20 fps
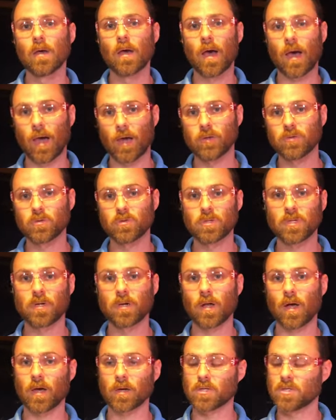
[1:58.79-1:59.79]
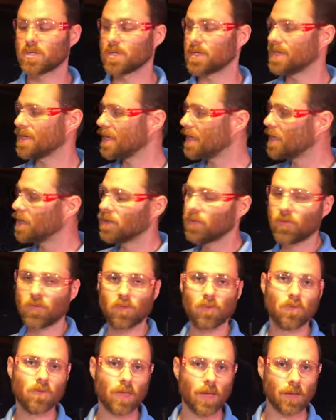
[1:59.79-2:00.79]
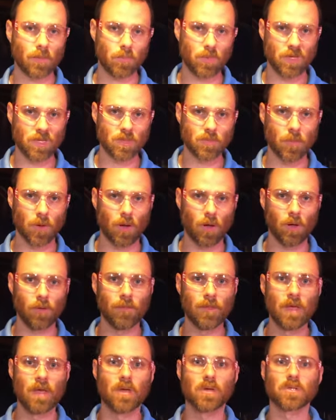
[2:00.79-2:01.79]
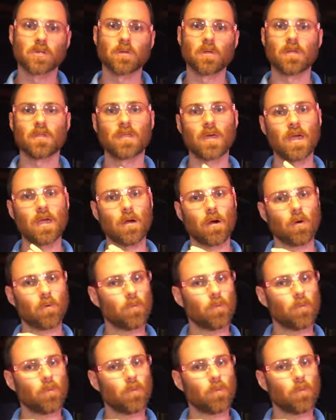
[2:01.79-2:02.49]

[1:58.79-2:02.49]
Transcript: hydrogen and oxygen into that beach ball so that they are